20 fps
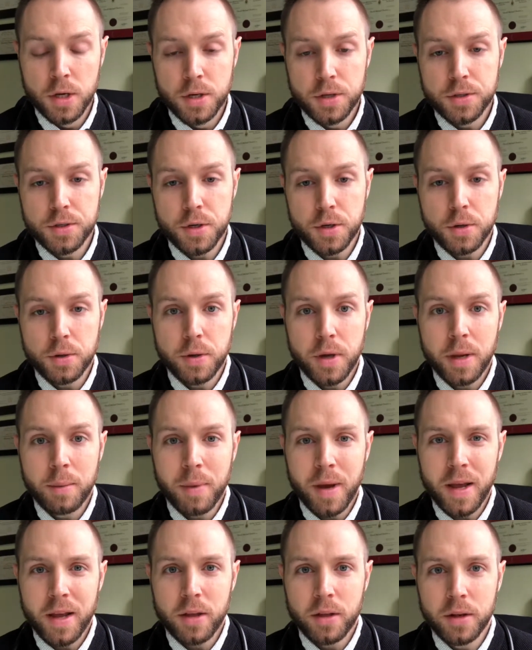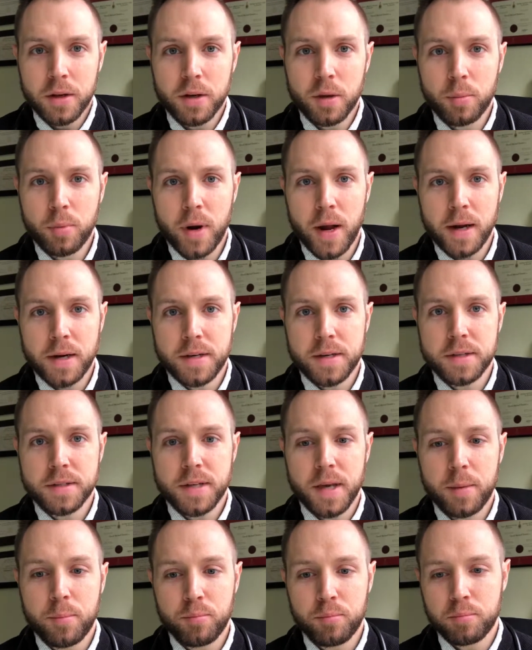So in my clinical
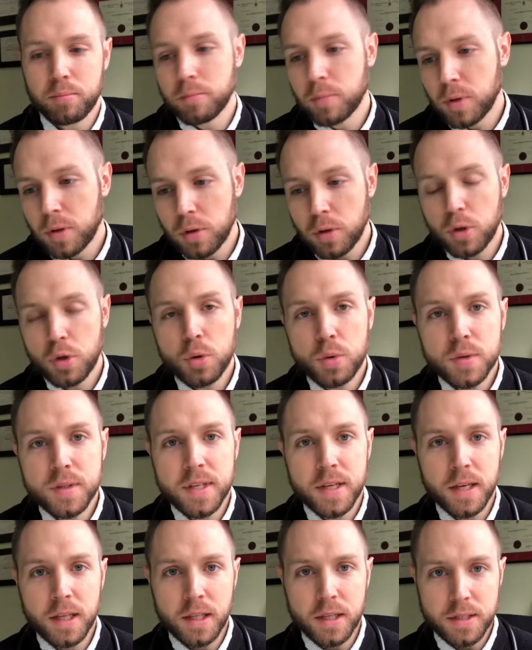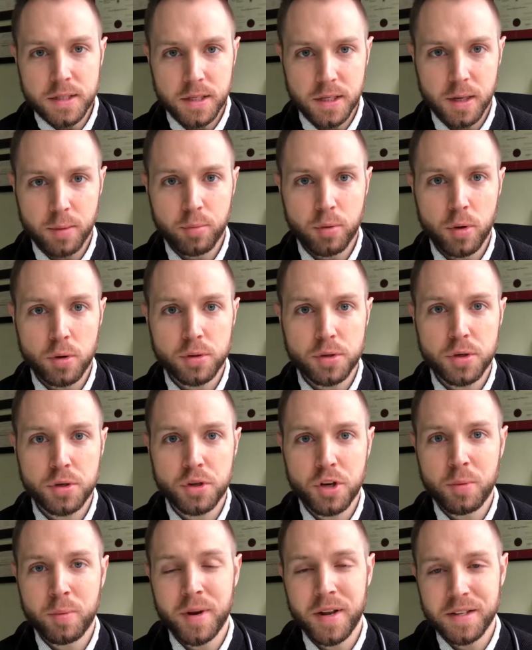practice, I use the holistic approach to
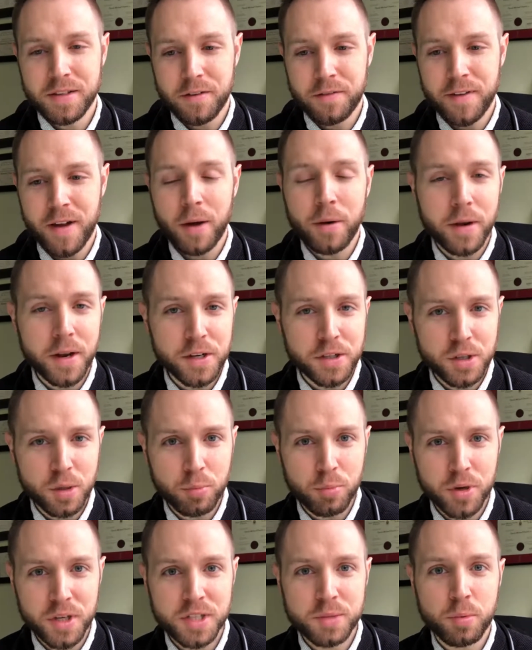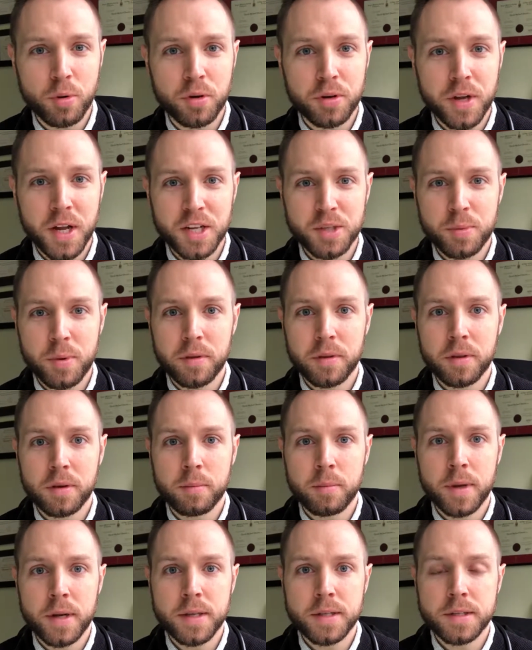treatment as a foundational principle in
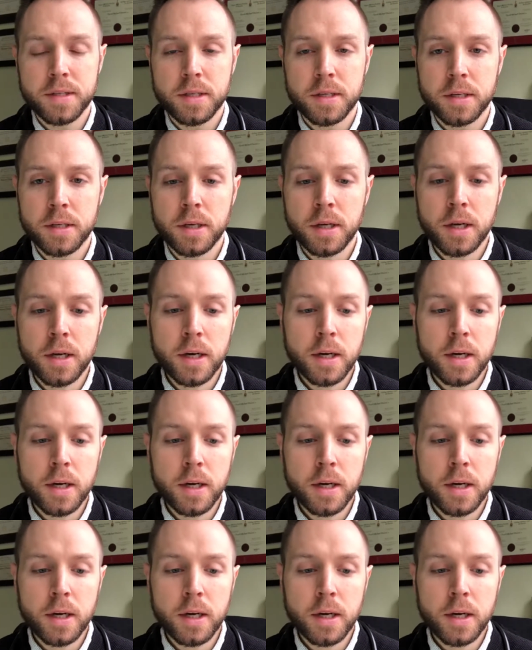naturopathic medicine.